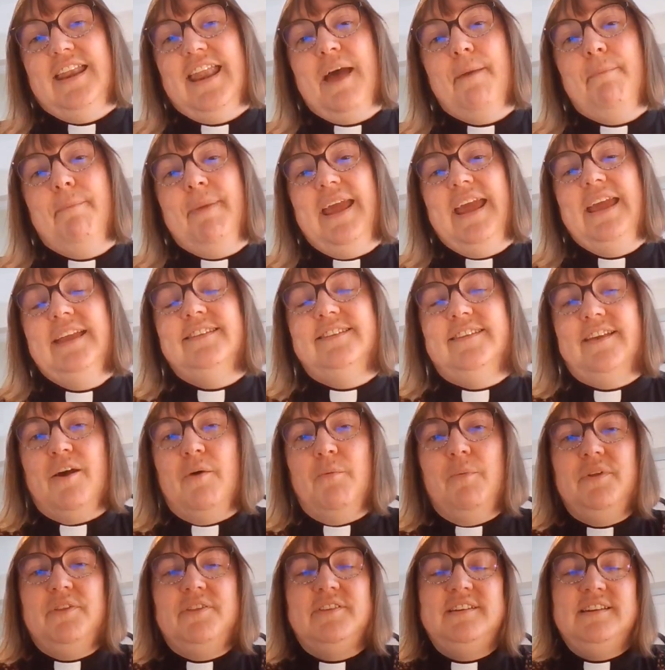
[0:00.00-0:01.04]
Now Peter
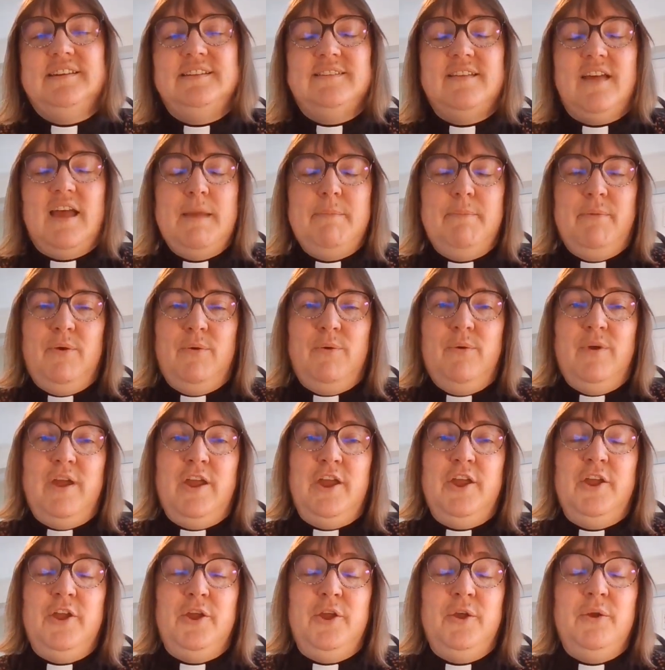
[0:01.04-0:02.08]
was a disciple
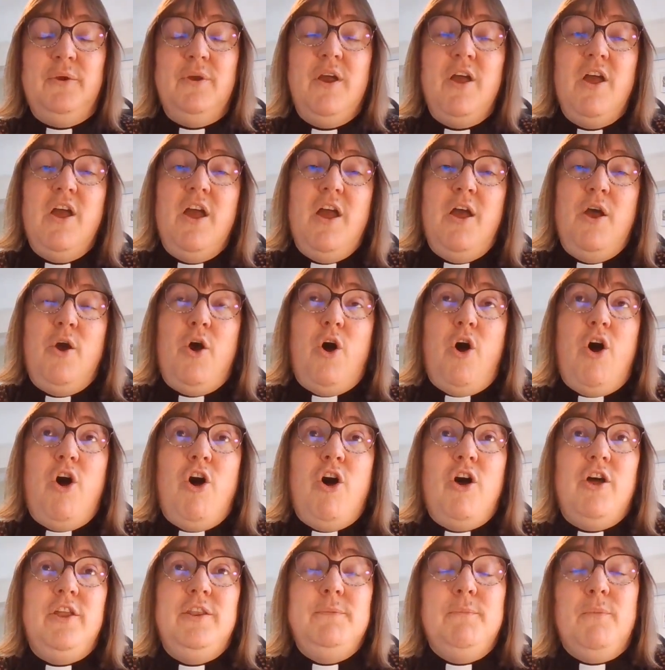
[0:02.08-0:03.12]
who,
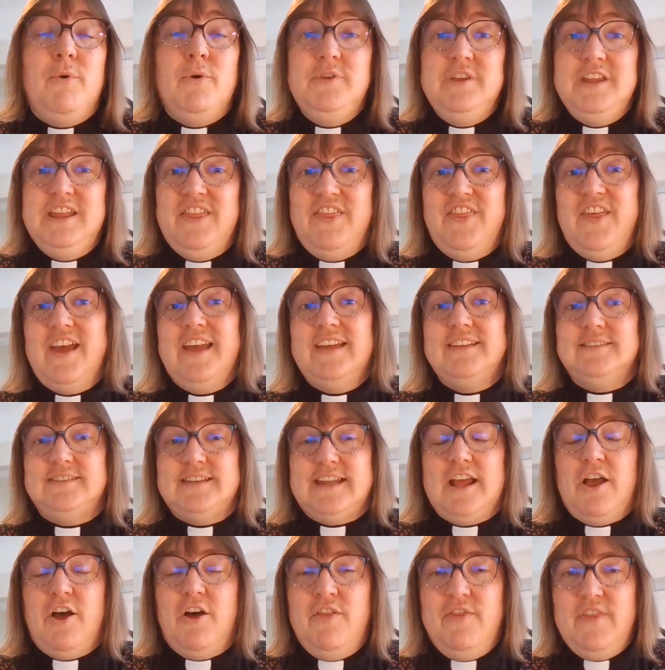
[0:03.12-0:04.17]
on Maundy
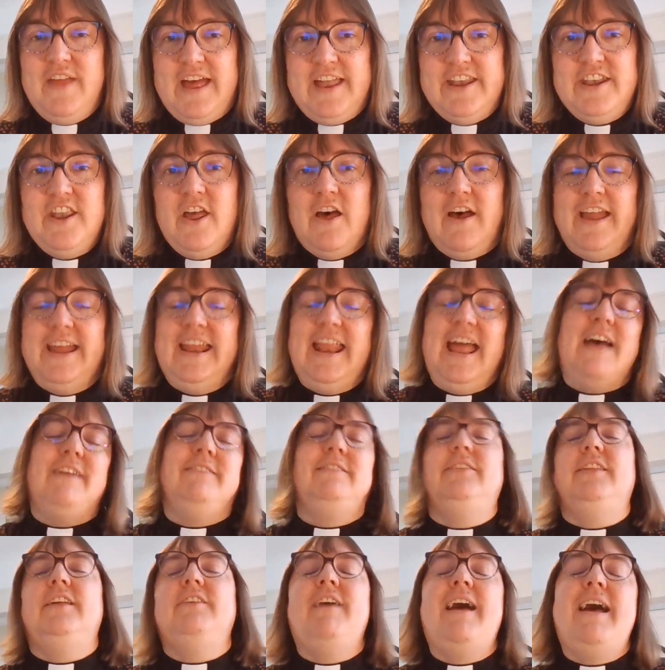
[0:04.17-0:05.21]
Thursday, on that night
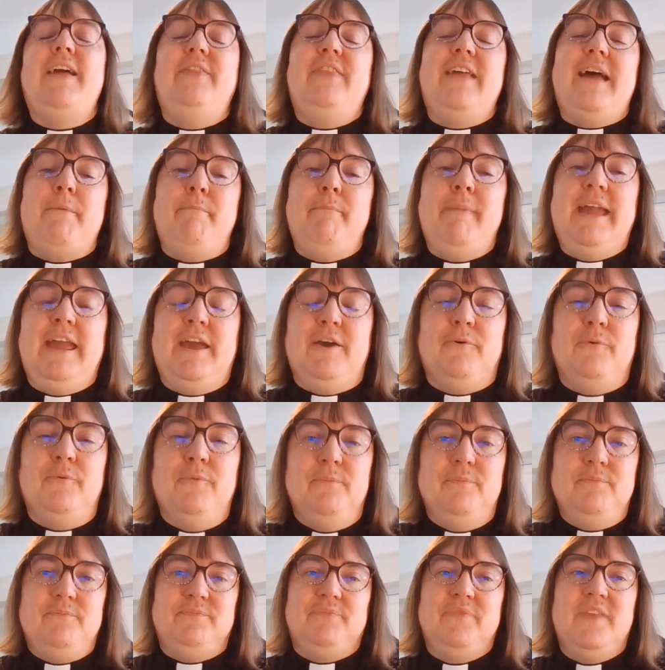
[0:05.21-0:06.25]
after they've had that meal,
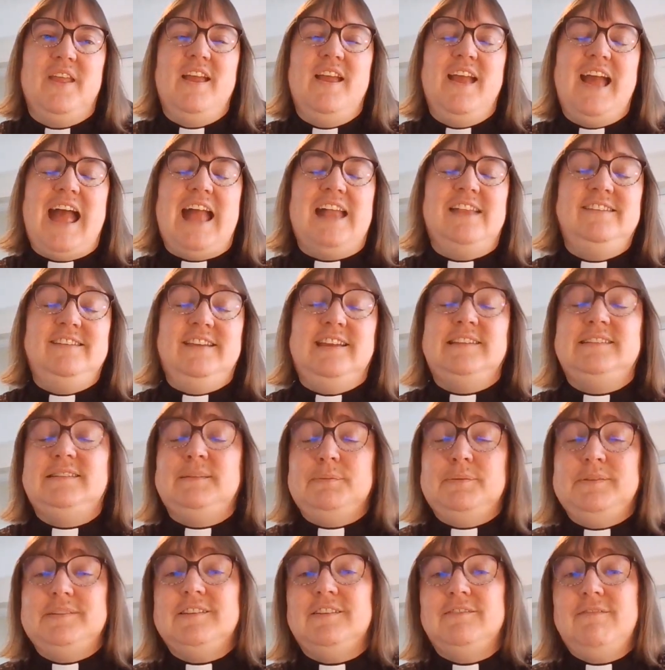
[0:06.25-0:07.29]
and
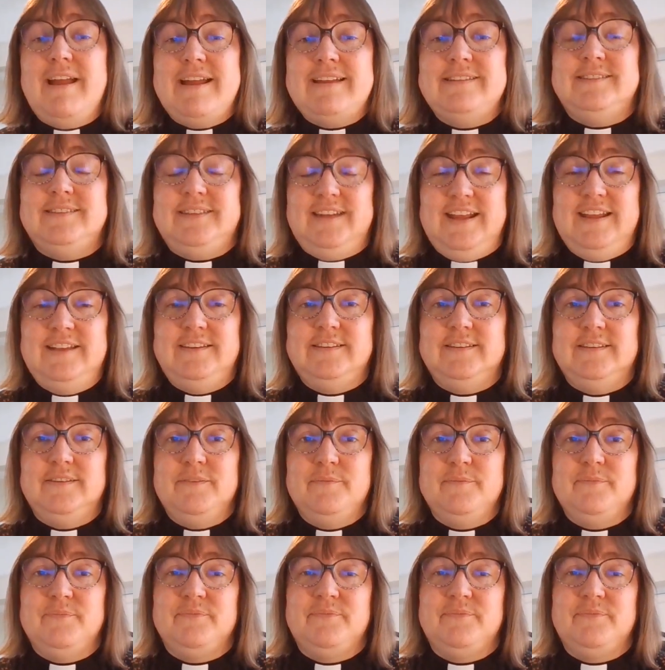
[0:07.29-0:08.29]
Jesus was arrested.